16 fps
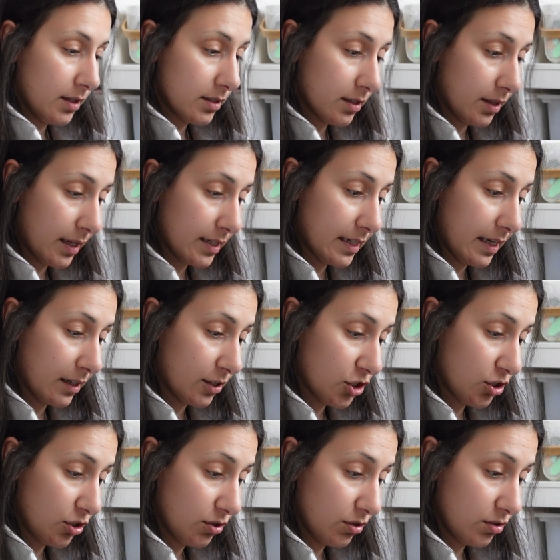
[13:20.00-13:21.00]
So they take
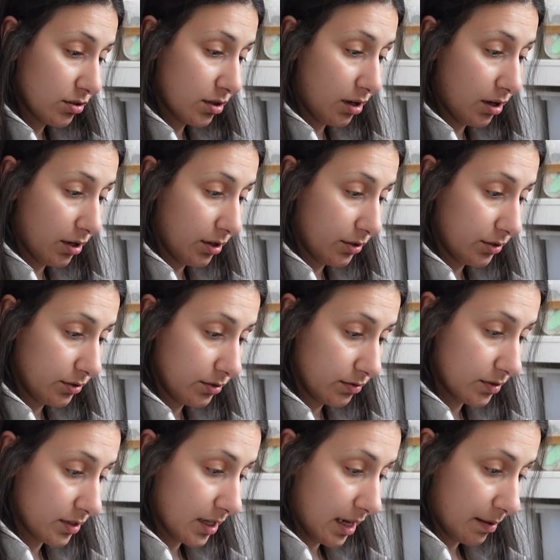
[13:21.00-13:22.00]
shoes,
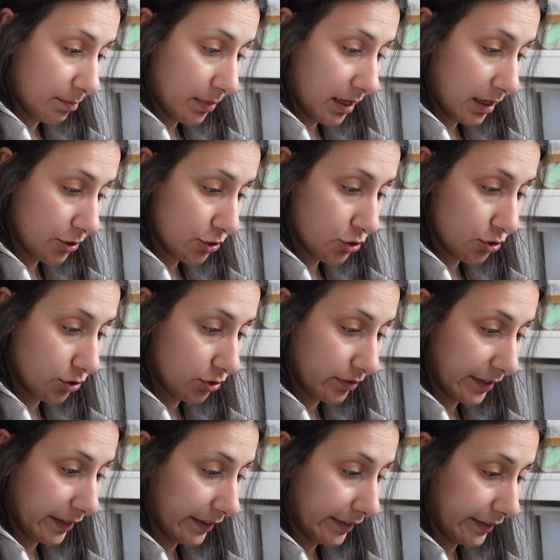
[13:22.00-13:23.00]
clothes, handbags,
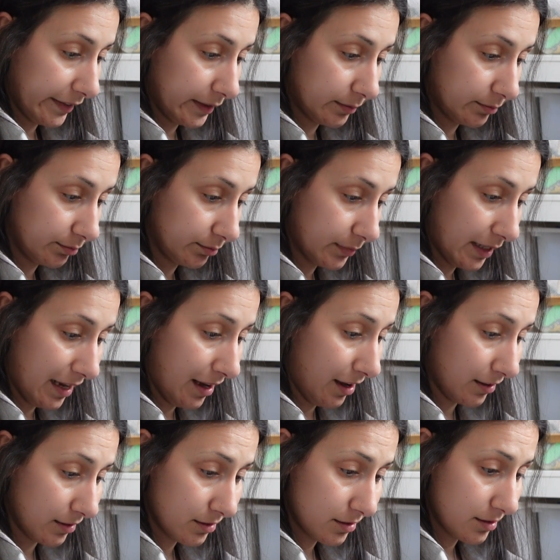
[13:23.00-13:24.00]
jewellery,
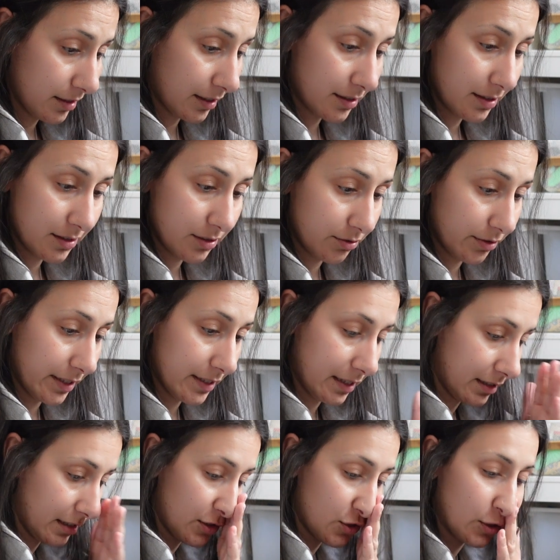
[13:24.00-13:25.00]
hats, accessories,
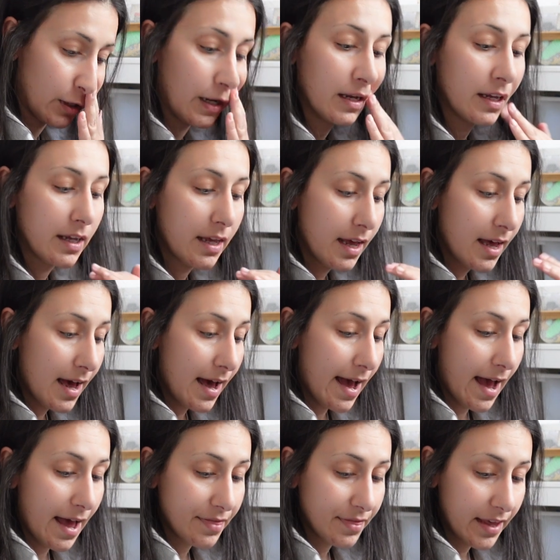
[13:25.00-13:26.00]
etc.
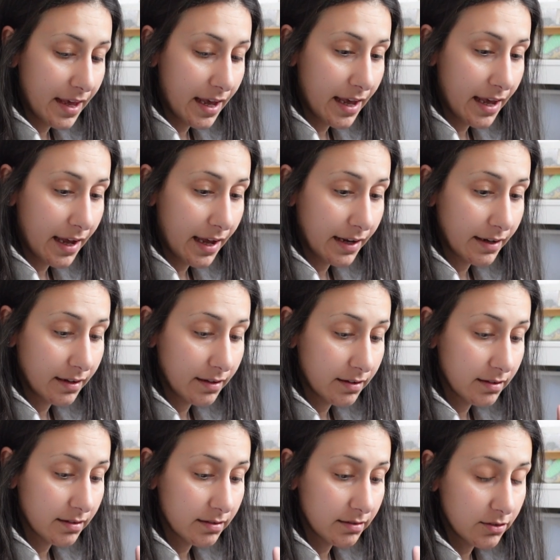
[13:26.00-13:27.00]
And then
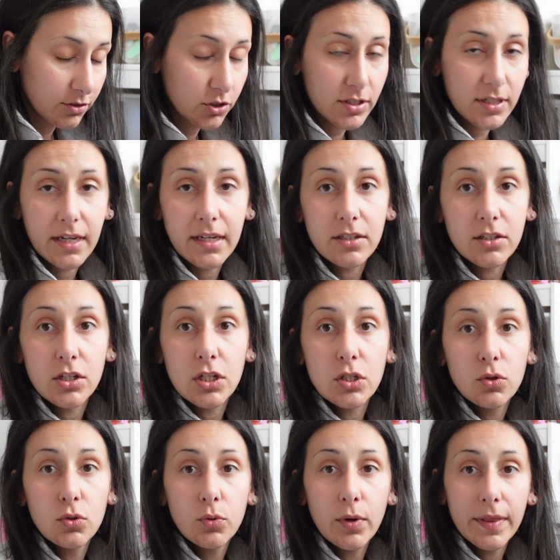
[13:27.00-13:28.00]
you just take it to the
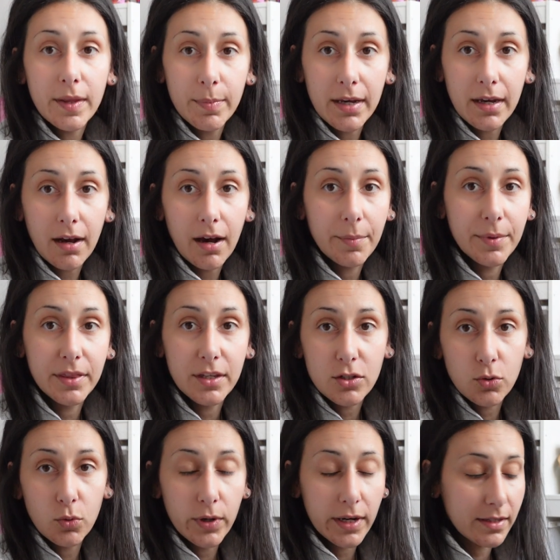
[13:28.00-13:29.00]
school and they pick up and the
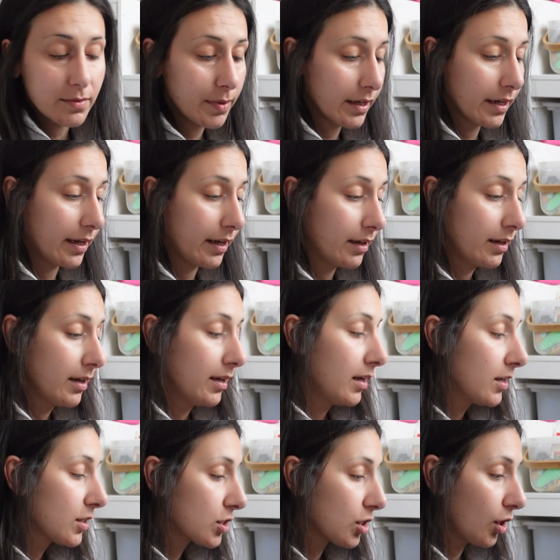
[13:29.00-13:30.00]
school gets money.
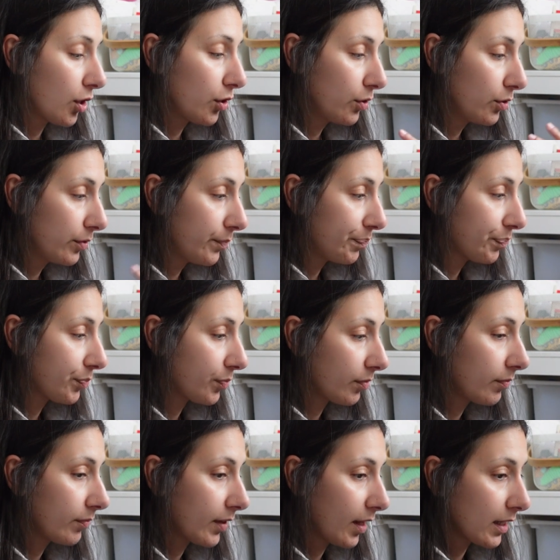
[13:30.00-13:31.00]
So
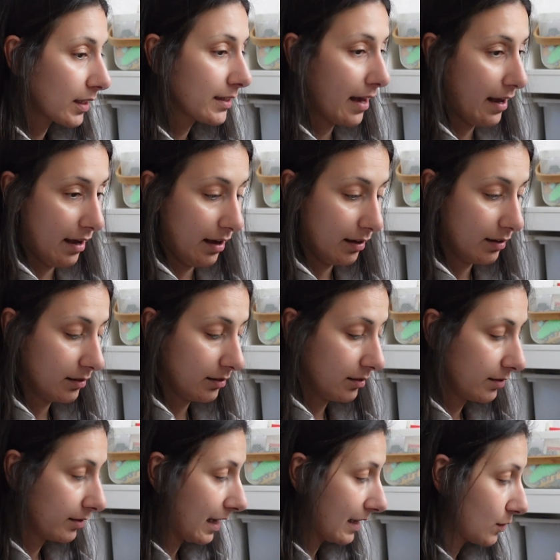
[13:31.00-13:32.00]
yeah,
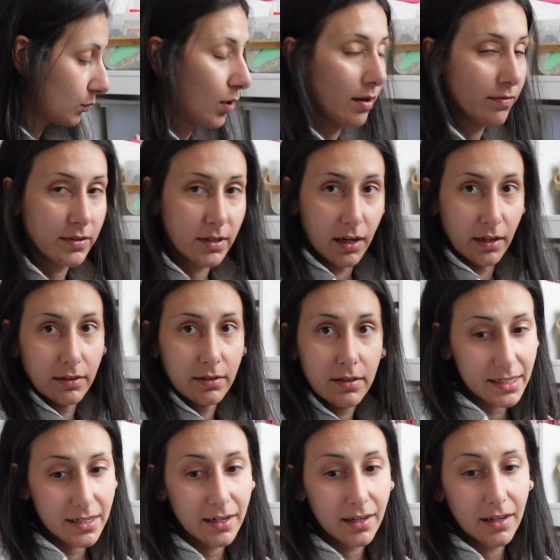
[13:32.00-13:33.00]
that's what I've
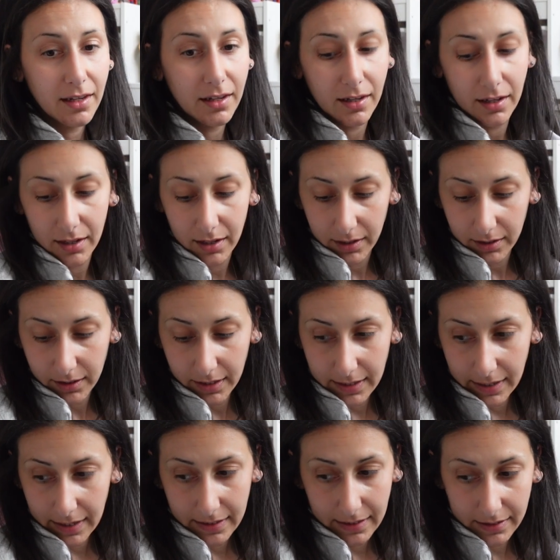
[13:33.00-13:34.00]
done. I'm gonna
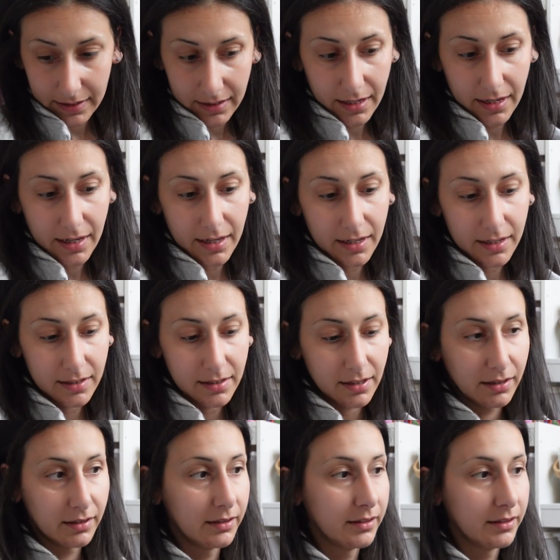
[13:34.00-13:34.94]
take that downstairs.